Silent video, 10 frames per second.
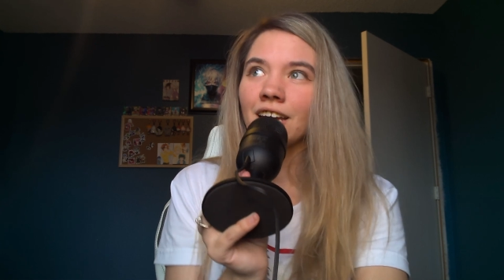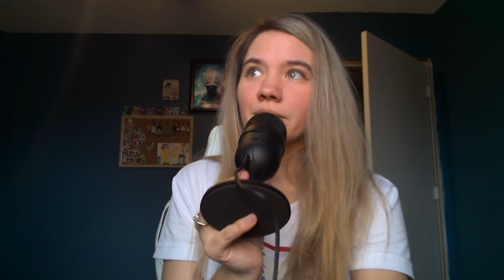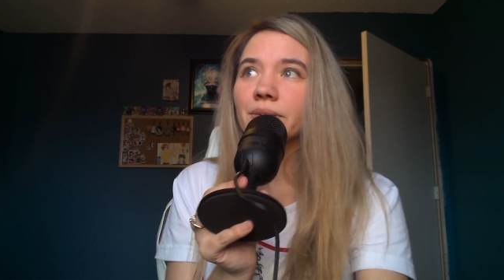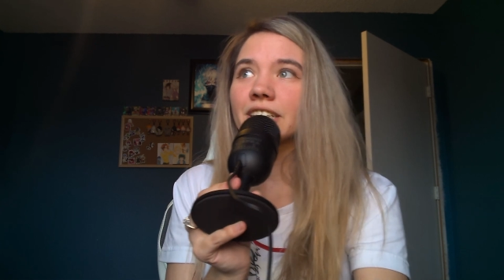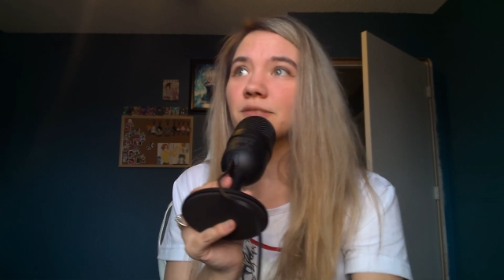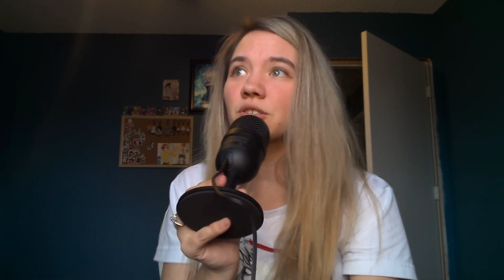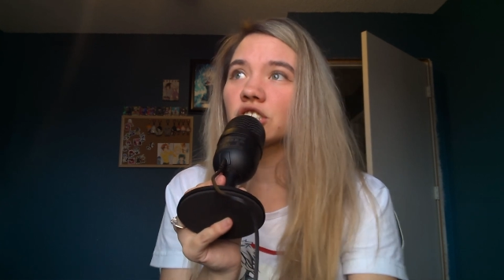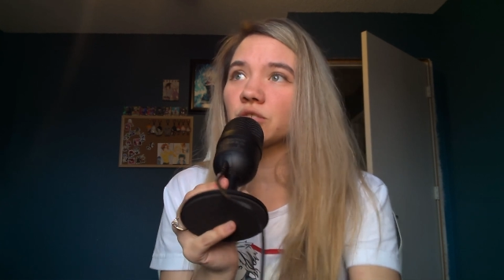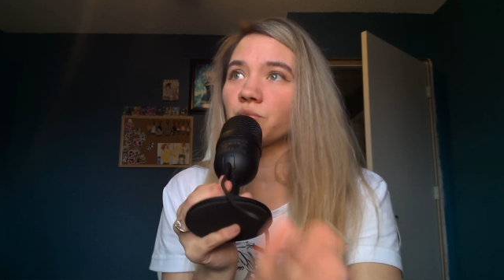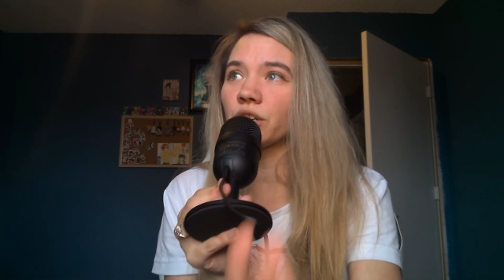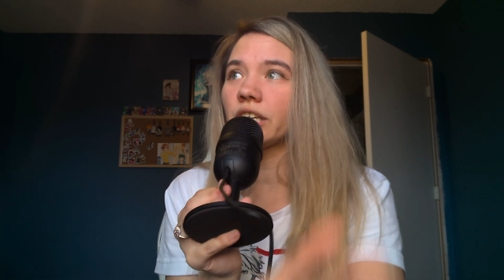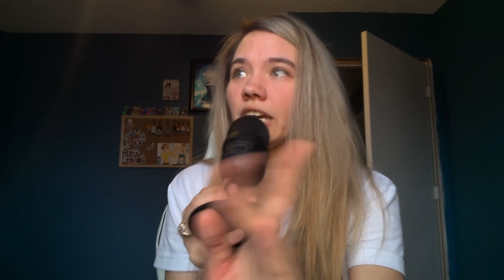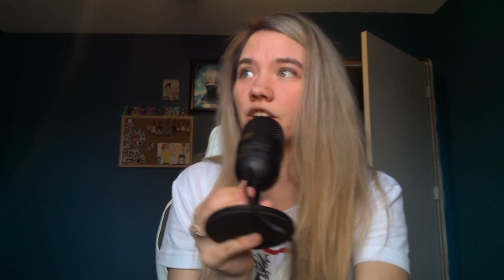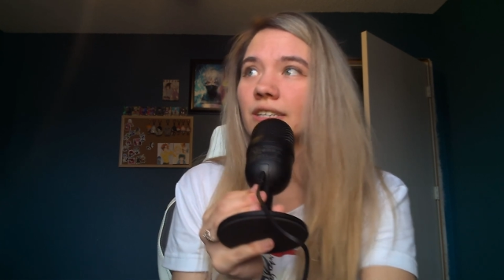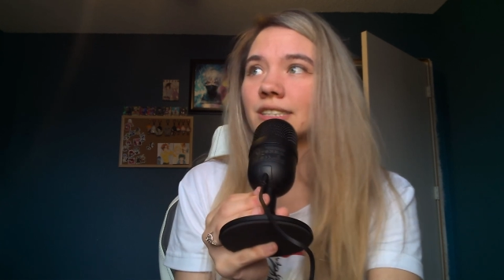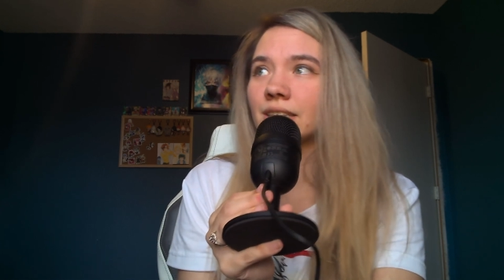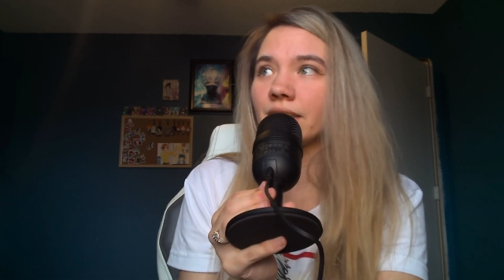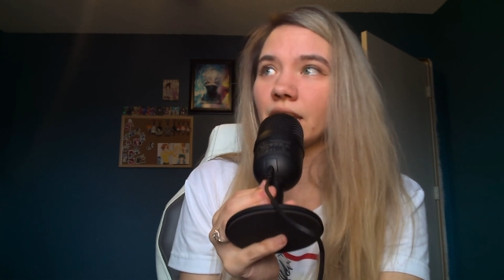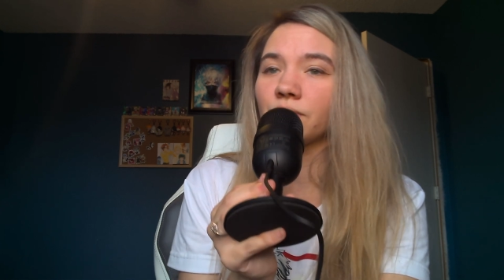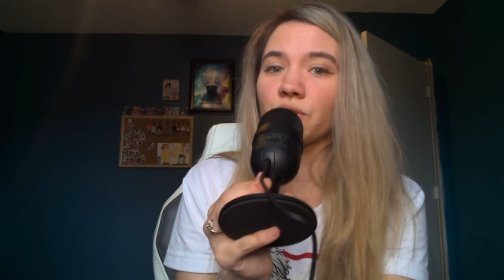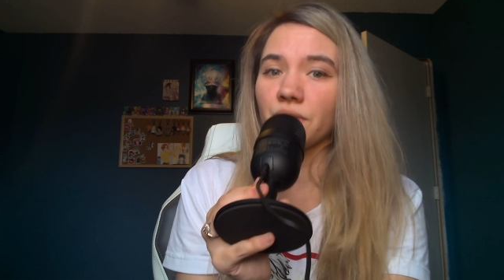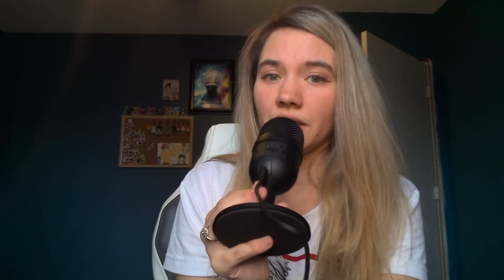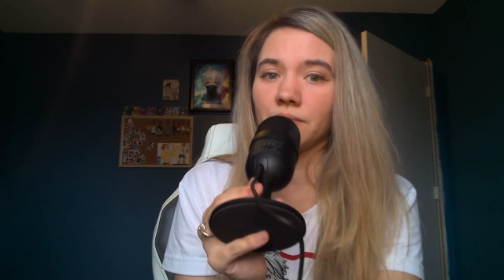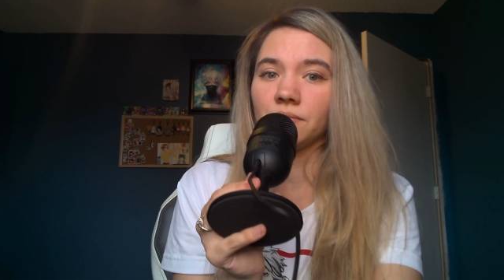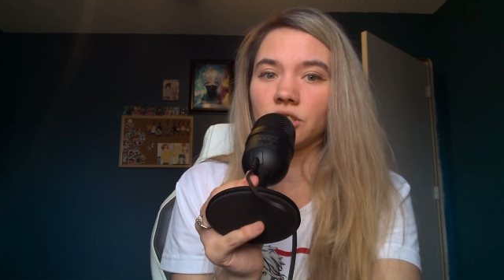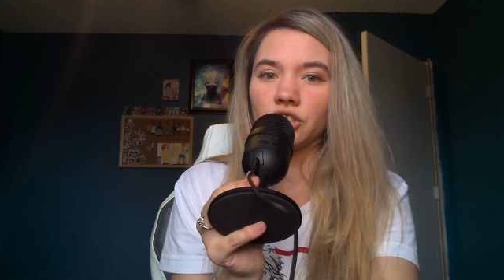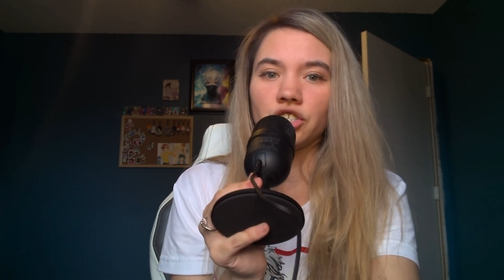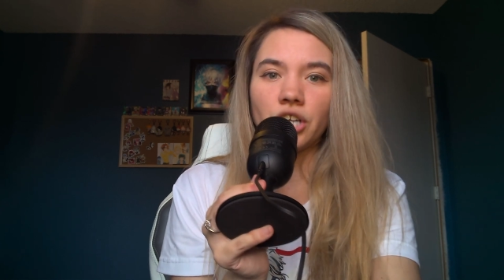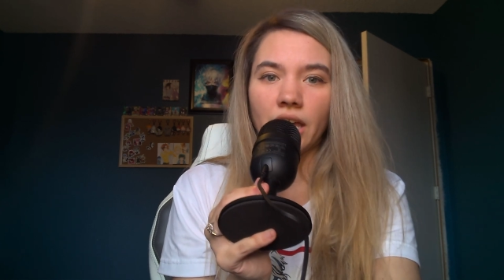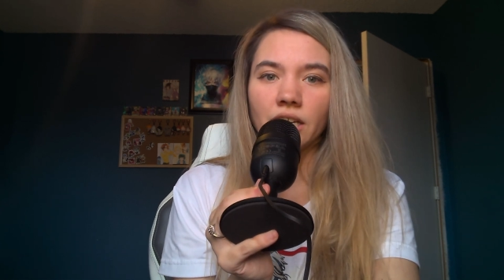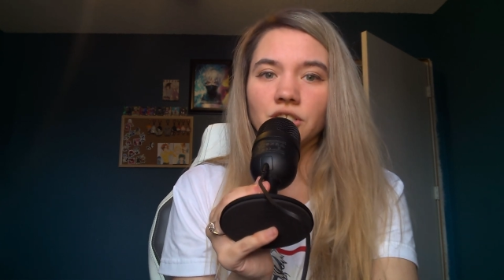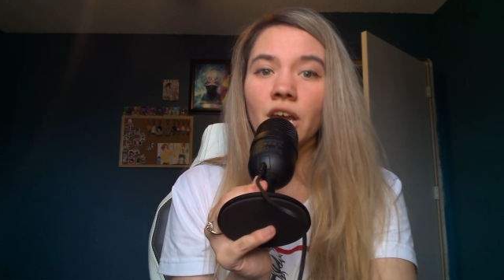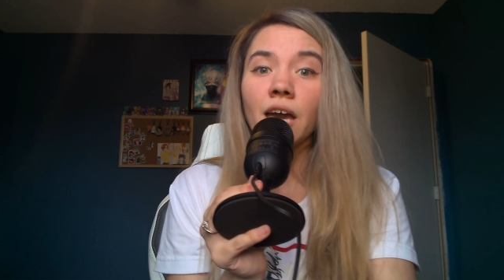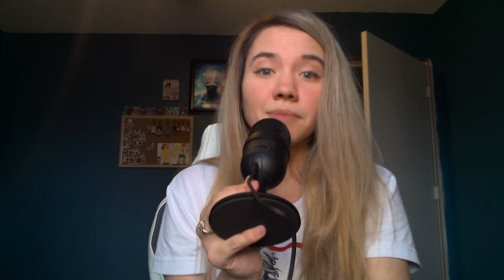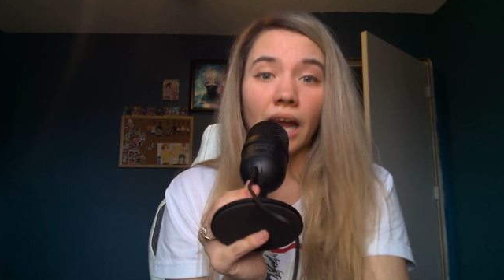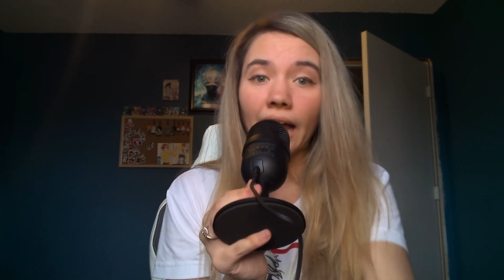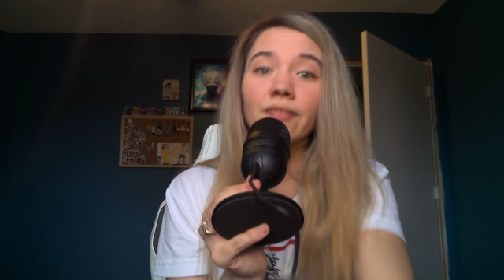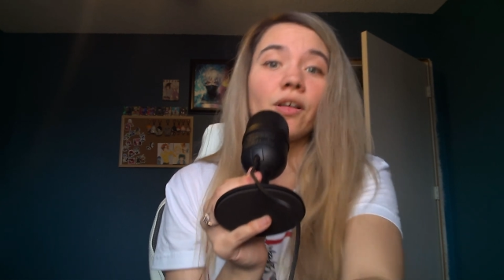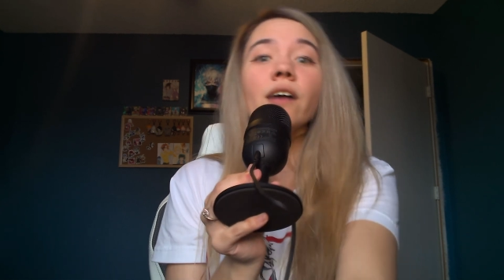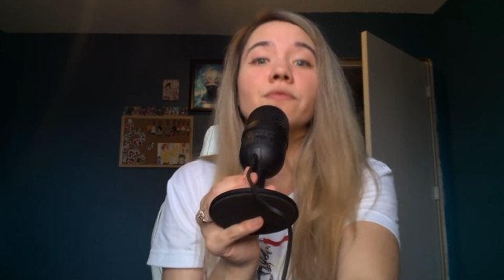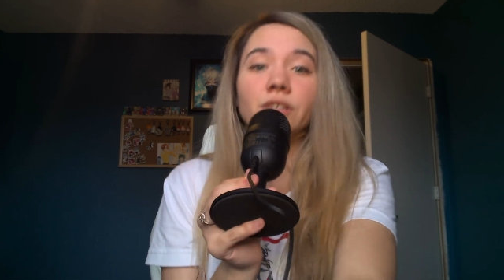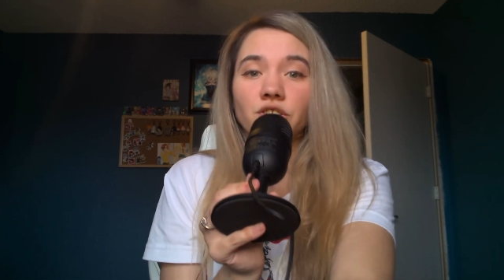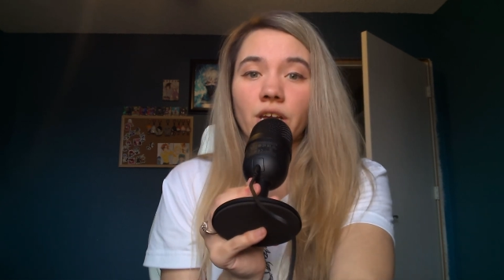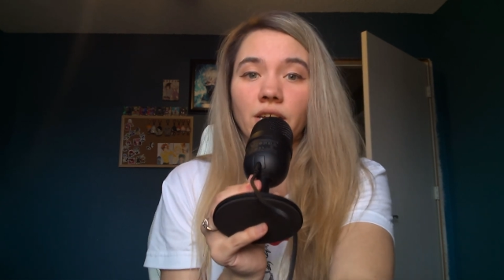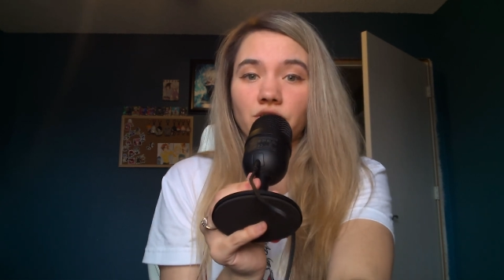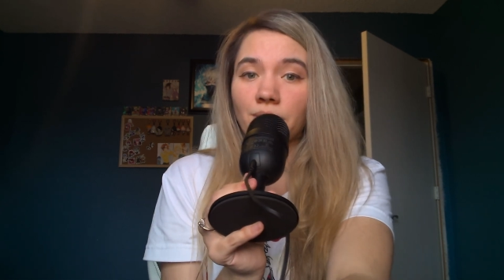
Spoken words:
But this was just a really interesting thing for them to change. But I love the change. I'm